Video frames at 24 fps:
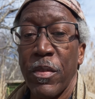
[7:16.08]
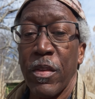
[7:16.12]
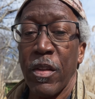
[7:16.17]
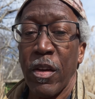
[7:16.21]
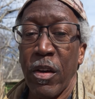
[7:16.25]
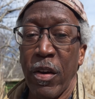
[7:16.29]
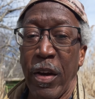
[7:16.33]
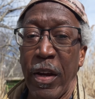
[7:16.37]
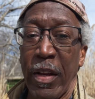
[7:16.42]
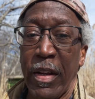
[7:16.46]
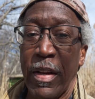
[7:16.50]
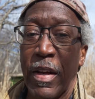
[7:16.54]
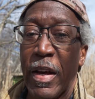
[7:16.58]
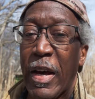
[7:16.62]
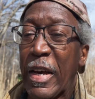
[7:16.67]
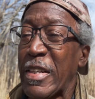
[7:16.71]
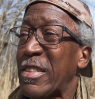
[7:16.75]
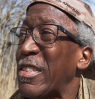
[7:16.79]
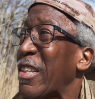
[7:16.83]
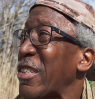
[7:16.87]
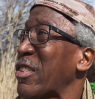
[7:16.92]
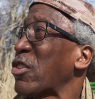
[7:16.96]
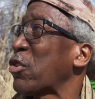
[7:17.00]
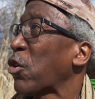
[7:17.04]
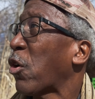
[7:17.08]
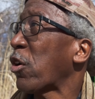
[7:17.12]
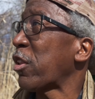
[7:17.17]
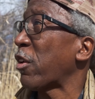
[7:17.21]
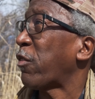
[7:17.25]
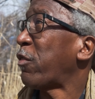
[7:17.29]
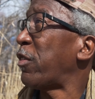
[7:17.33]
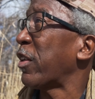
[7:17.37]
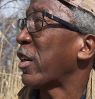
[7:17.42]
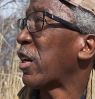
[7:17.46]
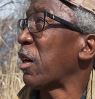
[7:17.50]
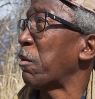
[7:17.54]
All right, I just saw the
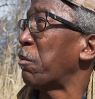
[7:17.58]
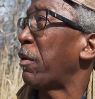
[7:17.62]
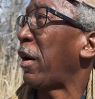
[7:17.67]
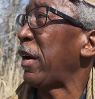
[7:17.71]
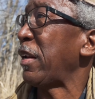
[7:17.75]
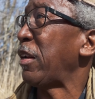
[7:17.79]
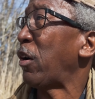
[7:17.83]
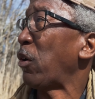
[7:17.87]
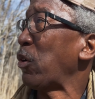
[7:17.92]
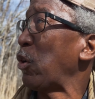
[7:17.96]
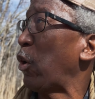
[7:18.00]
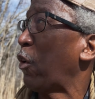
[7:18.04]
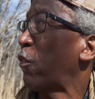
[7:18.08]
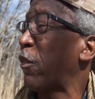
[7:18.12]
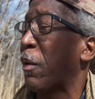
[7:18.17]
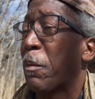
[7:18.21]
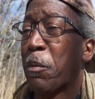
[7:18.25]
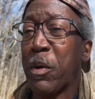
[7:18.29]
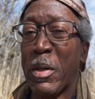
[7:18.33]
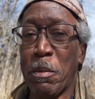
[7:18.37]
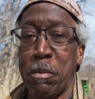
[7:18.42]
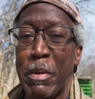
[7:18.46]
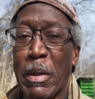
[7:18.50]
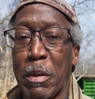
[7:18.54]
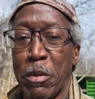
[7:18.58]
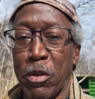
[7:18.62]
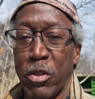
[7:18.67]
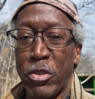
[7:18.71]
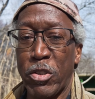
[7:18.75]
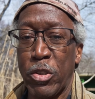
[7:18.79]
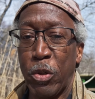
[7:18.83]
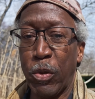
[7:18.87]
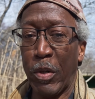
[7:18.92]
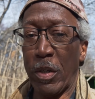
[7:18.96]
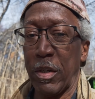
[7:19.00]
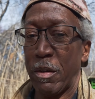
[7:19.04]
flicker, but I don't know if I'm going to be able to
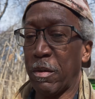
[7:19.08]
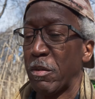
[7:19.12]
shoot it.